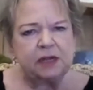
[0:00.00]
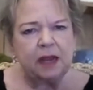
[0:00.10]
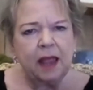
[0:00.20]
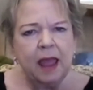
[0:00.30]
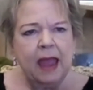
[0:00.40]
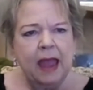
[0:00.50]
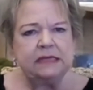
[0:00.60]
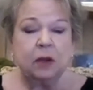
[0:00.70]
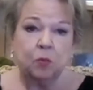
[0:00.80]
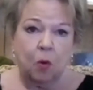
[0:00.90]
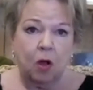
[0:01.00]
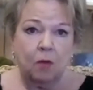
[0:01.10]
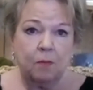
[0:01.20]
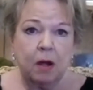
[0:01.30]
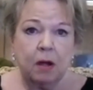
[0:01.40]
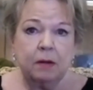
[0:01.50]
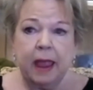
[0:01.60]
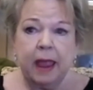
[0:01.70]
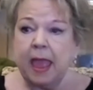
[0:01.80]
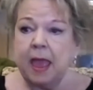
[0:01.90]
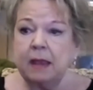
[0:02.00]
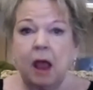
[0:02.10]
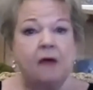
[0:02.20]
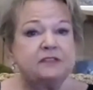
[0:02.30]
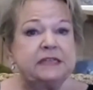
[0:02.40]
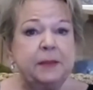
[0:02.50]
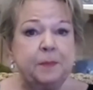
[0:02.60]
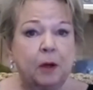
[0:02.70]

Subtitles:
And he said, Walmart and Office Depot.